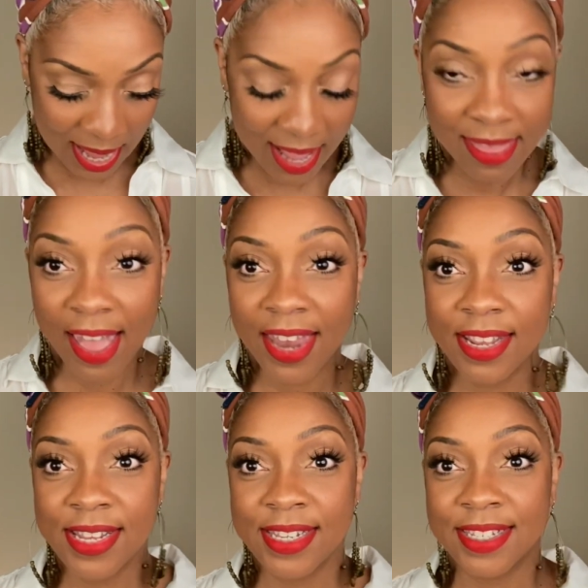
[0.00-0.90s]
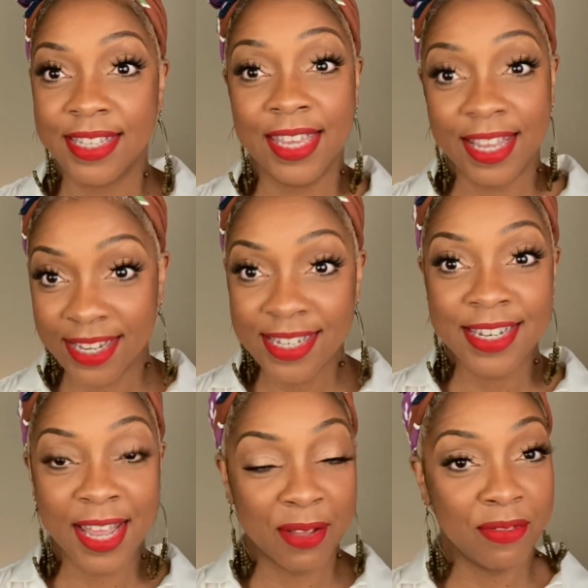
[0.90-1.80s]
that is the end
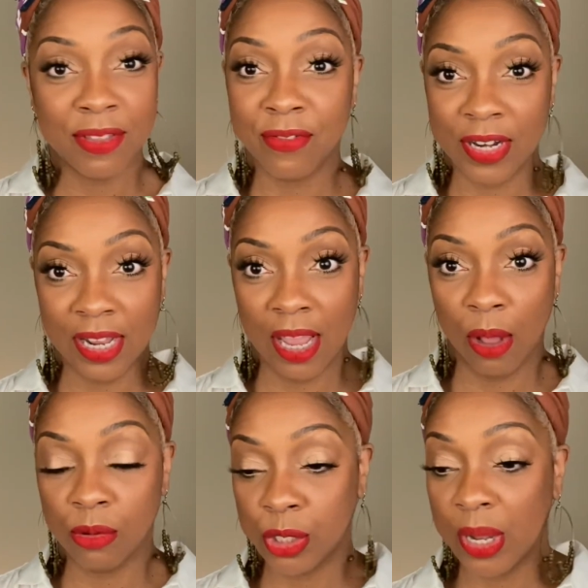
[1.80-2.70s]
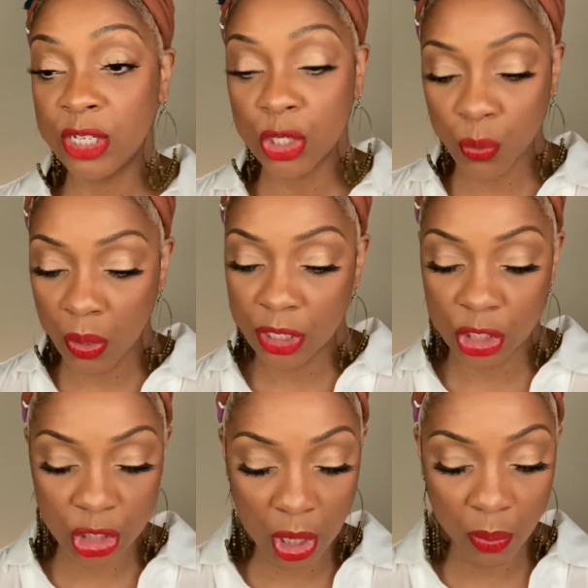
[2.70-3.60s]
of the video. So I just wanted to
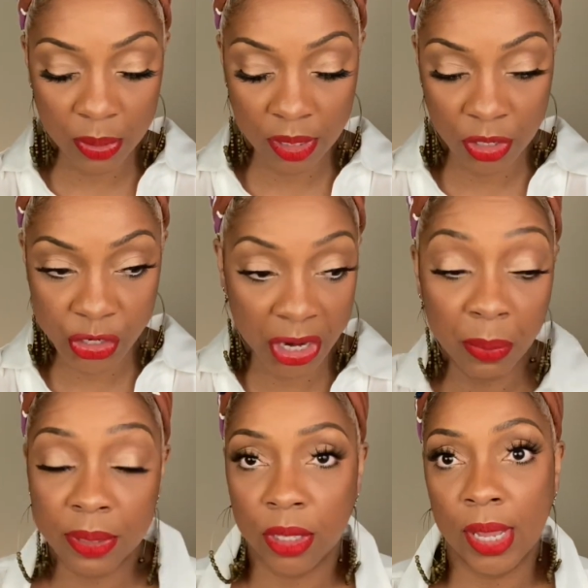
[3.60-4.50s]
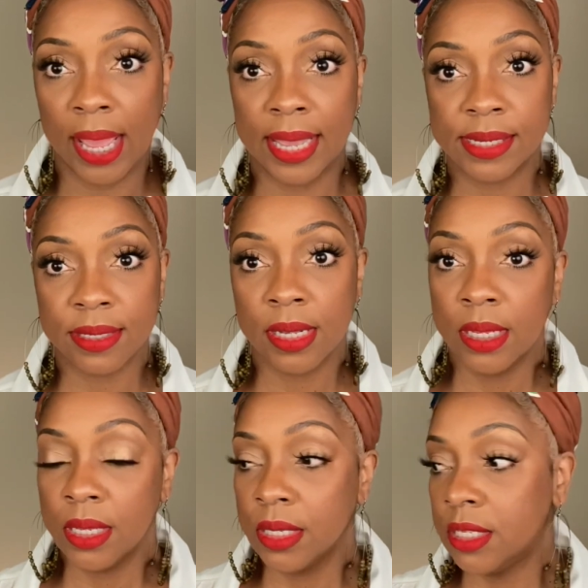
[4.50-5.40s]
show with share with you guys
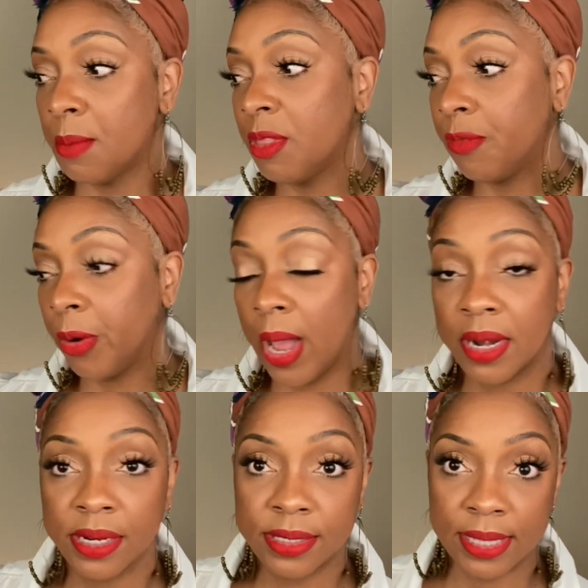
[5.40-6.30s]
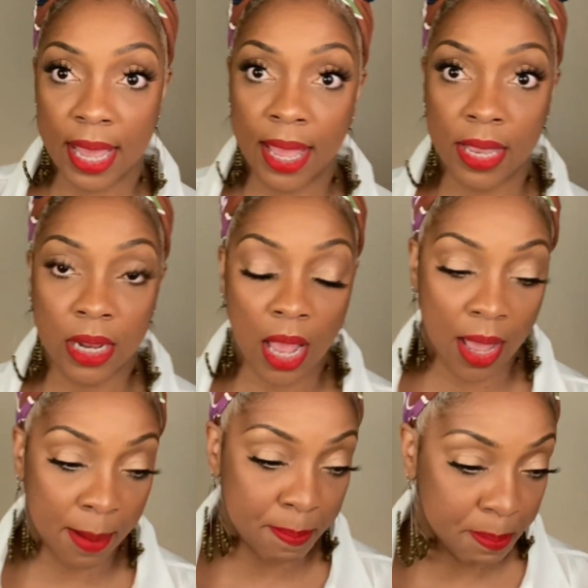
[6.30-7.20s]
some of the products that
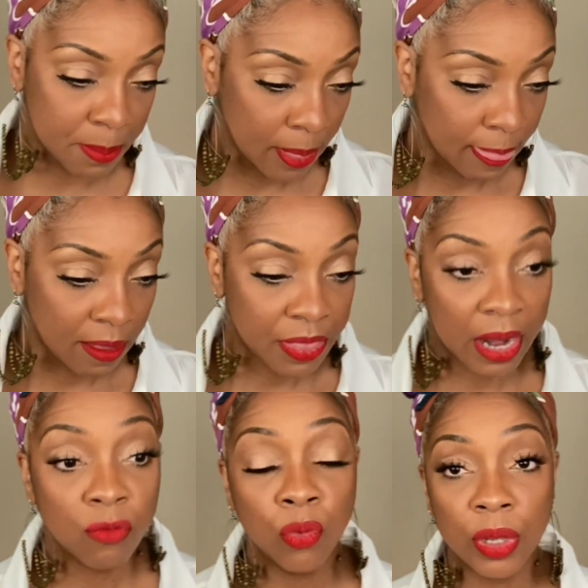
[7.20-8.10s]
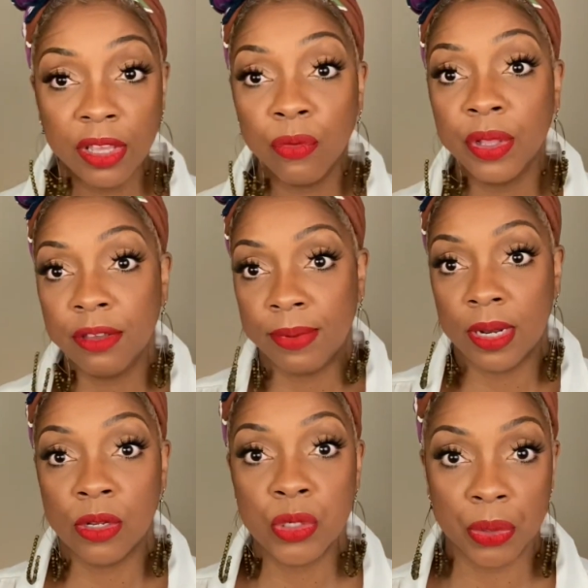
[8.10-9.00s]
um, that I've really, really been
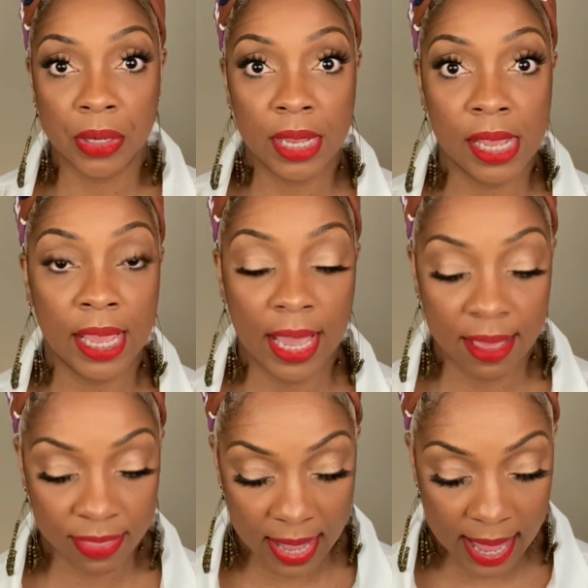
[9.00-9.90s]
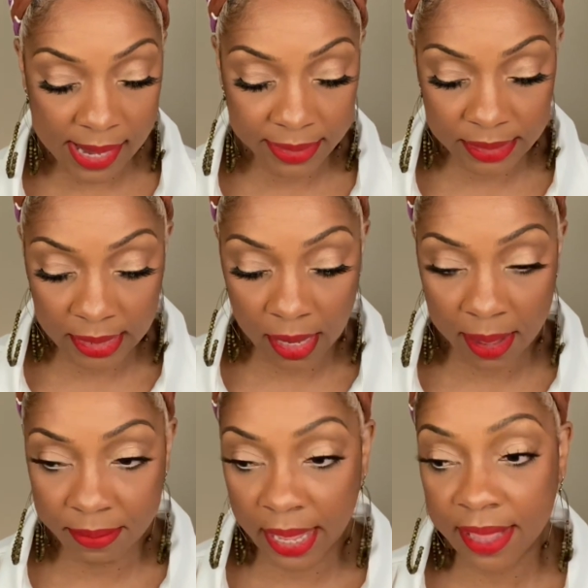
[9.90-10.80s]
enjoying and that um,
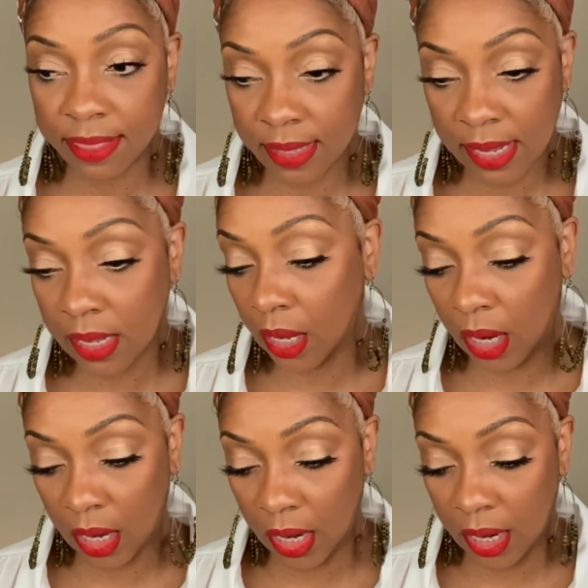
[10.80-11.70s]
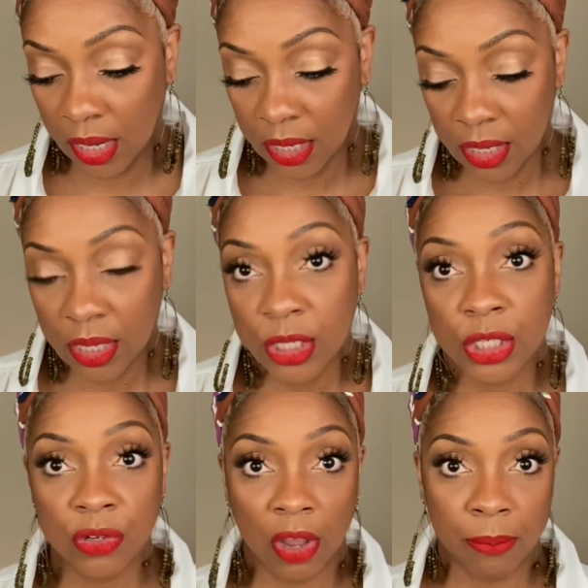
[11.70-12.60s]
I think are just
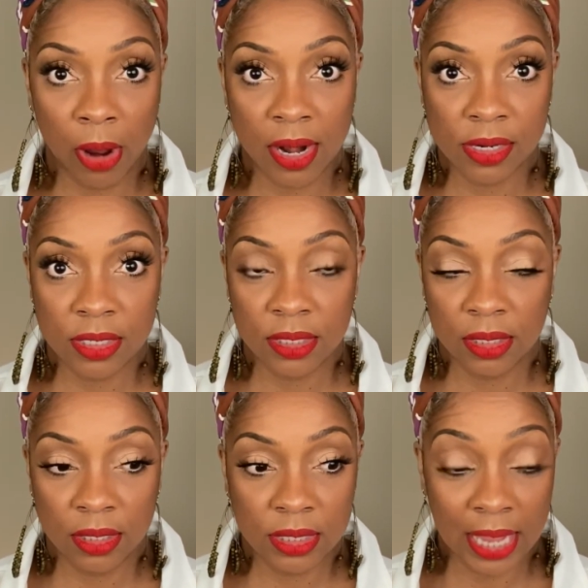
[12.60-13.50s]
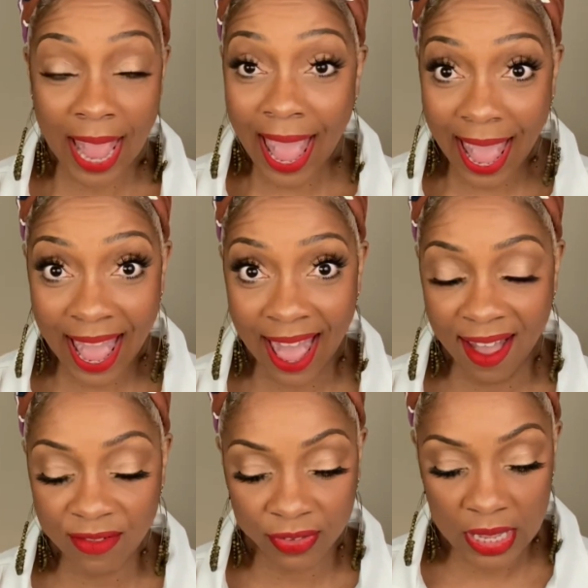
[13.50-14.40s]
great products to have
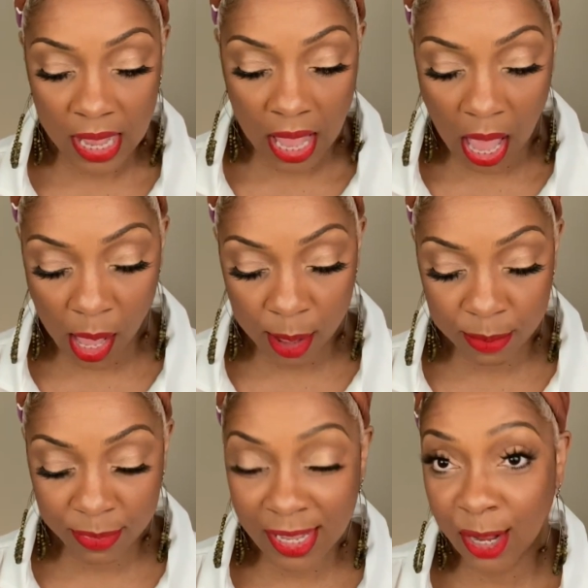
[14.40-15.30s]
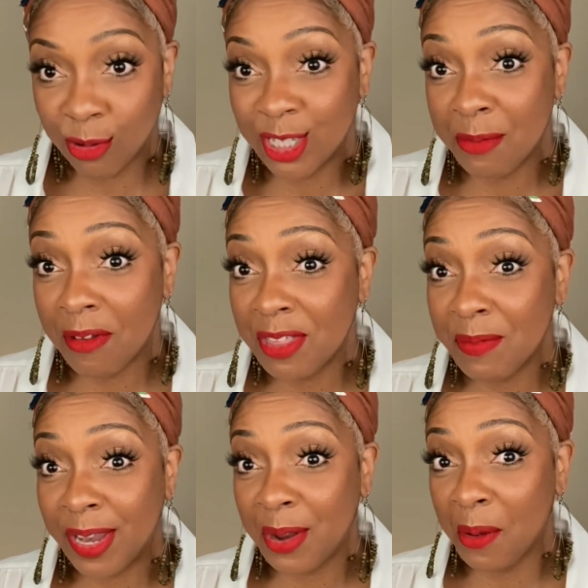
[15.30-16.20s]
um, you know, some of them I
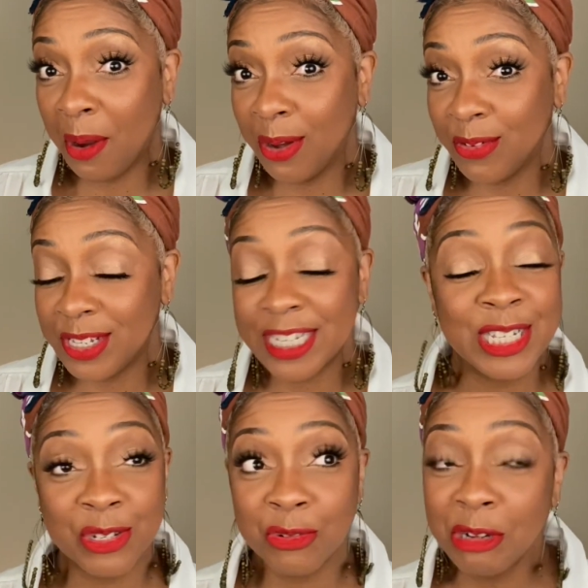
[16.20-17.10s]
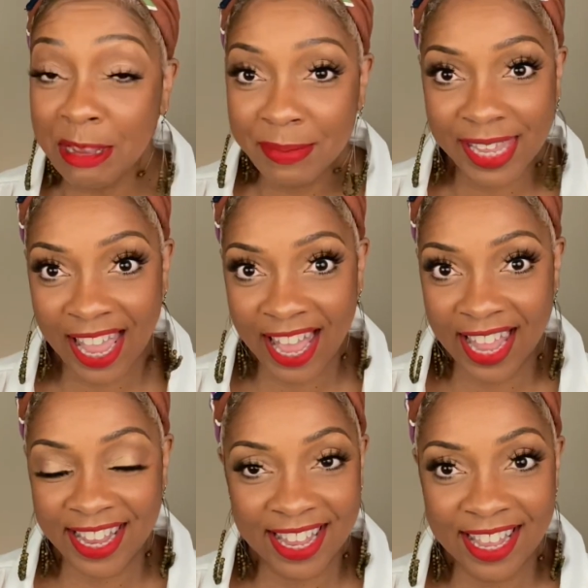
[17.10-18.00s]
know are extremely high
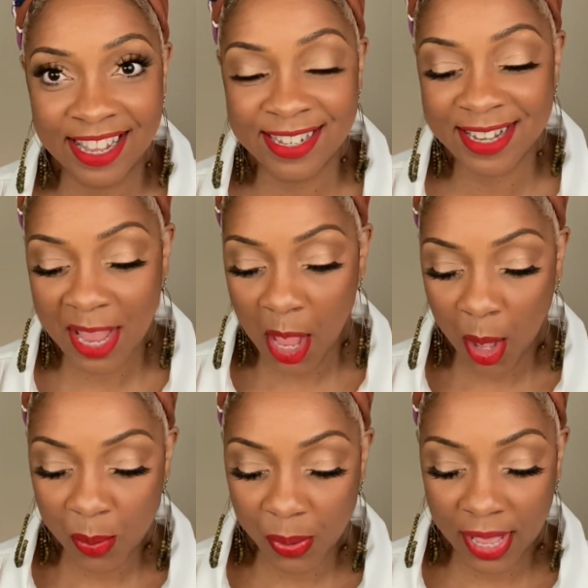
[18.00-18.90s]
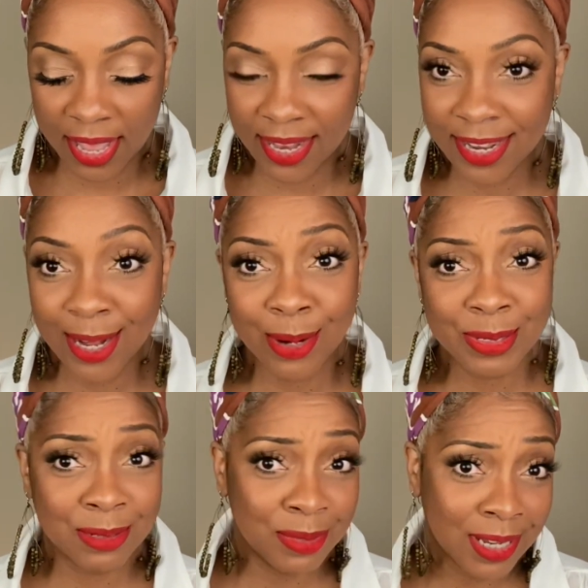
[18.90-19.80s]
end, but you know,
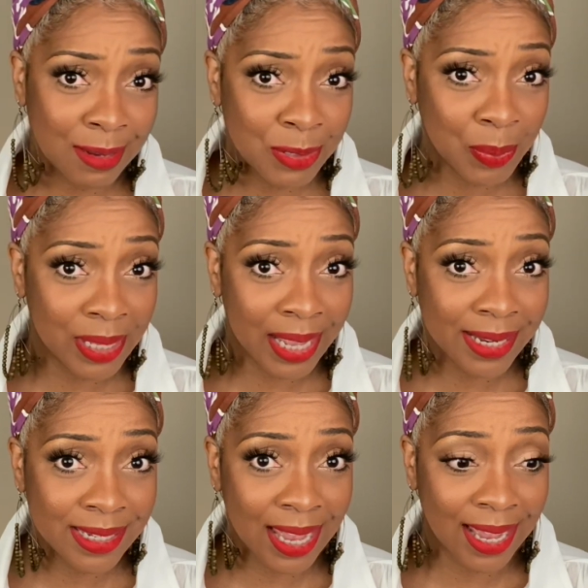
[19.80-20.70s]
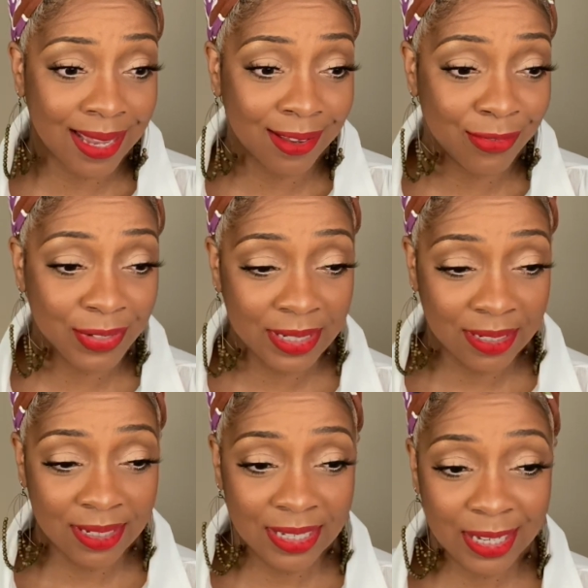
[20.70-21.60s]
sometimes we like to have,
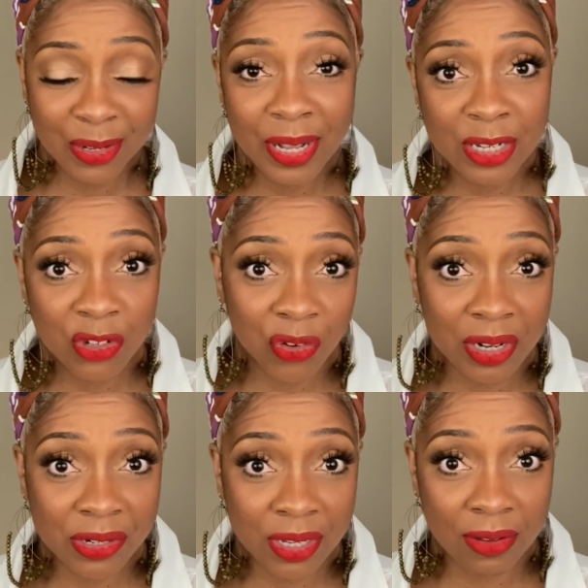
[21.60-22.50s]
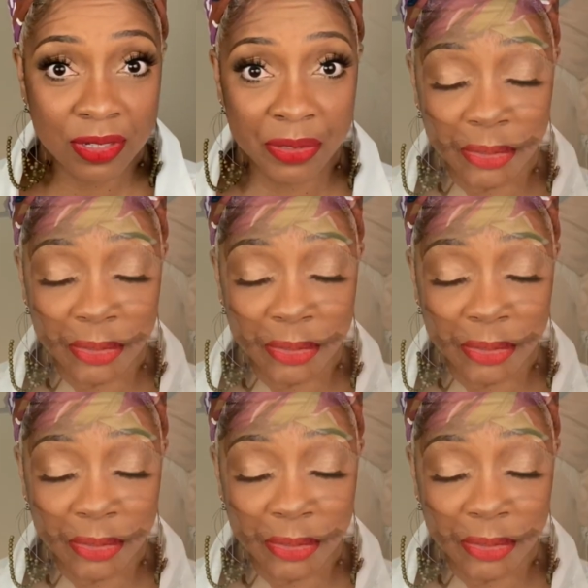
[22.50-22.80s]
you know, like to treat ourselves a little